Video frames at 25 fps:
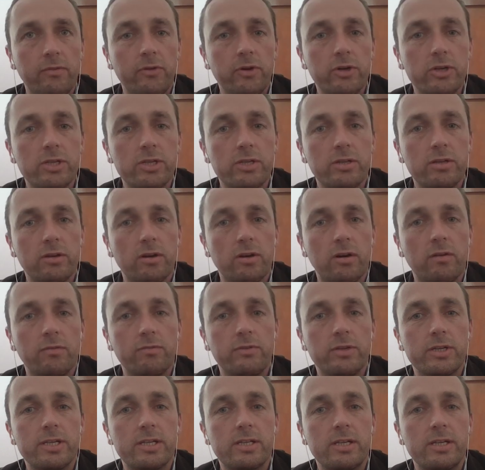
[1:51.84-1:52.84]
first of
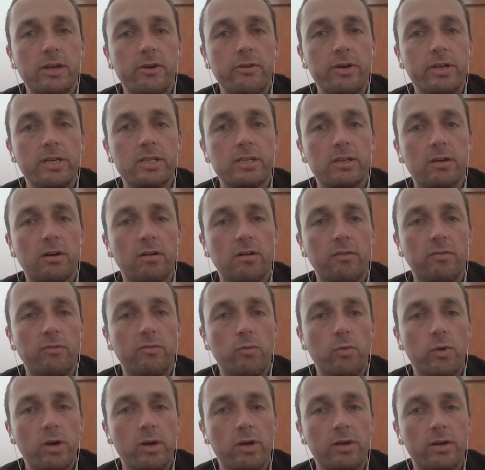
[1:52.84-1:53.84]
the series
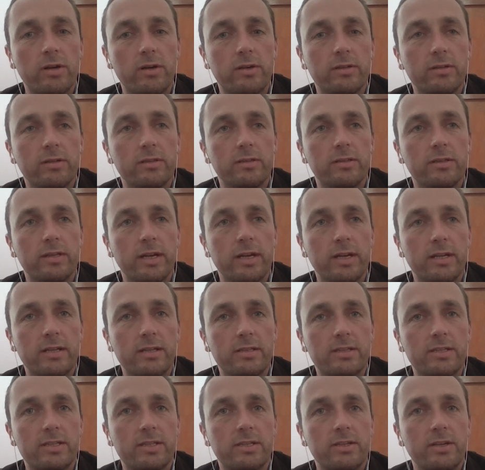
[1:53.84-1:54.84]
of work
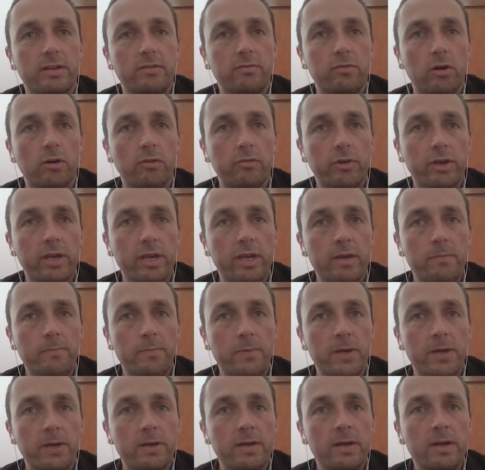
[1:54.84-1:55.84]
that's involving
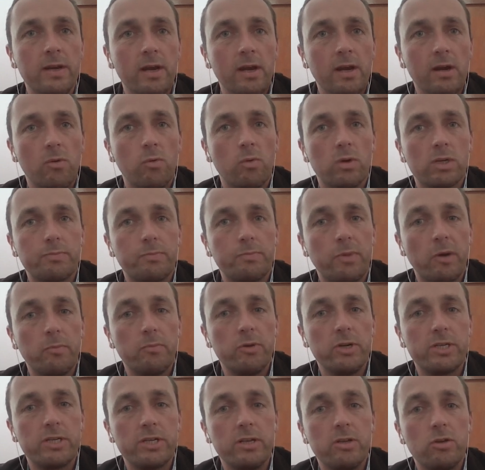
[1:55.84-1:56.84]
hipping was
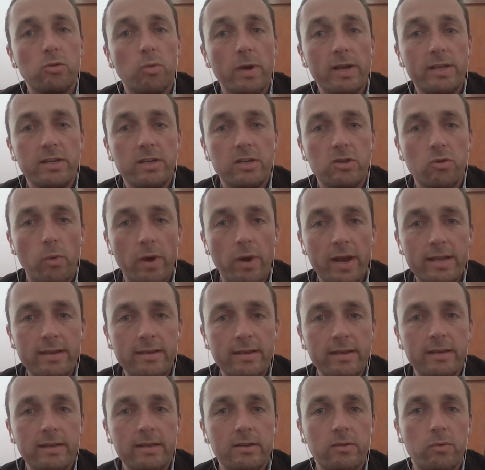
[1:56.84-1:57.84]
published in
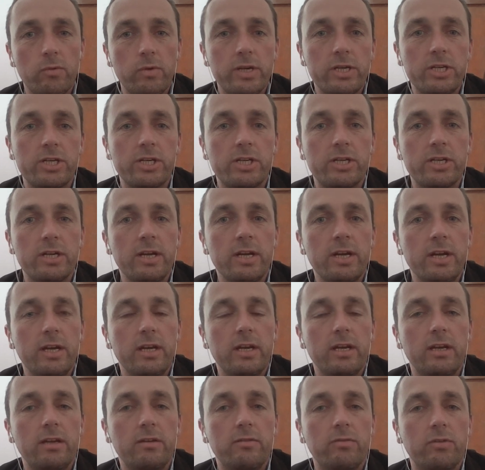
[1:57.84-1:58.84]
2020, which
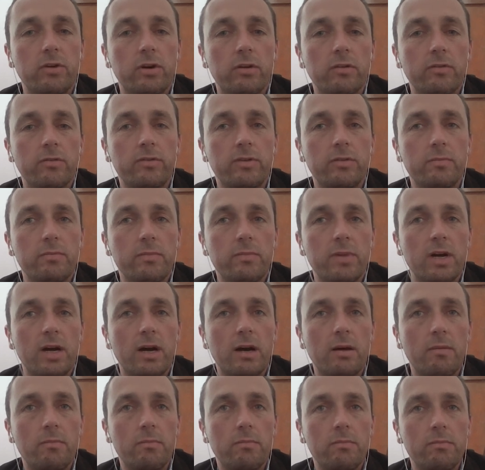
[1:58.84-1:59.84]
involved
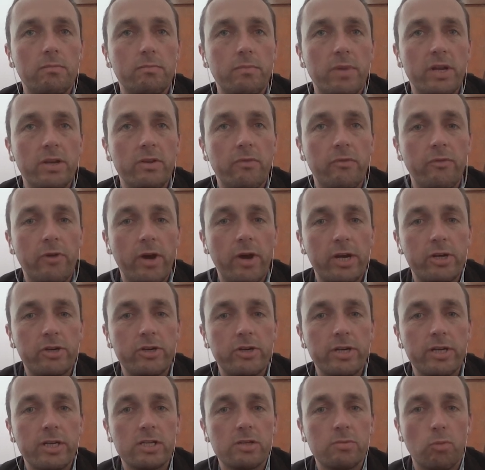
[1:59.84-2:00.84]

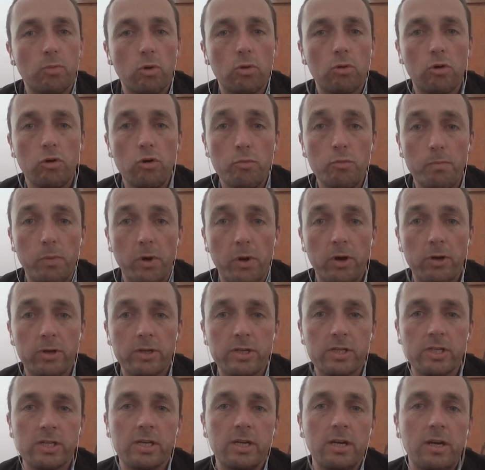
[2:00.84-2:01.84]
manufacturing small
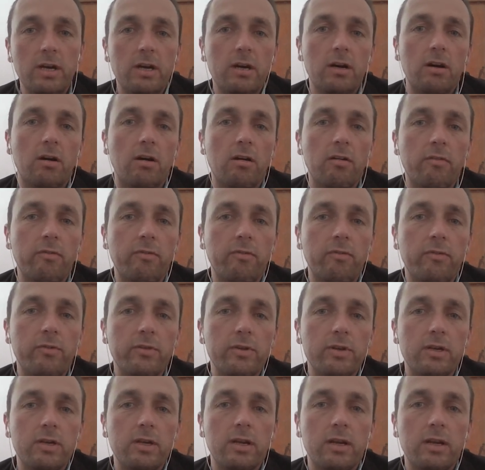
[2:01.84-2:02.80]
coupons of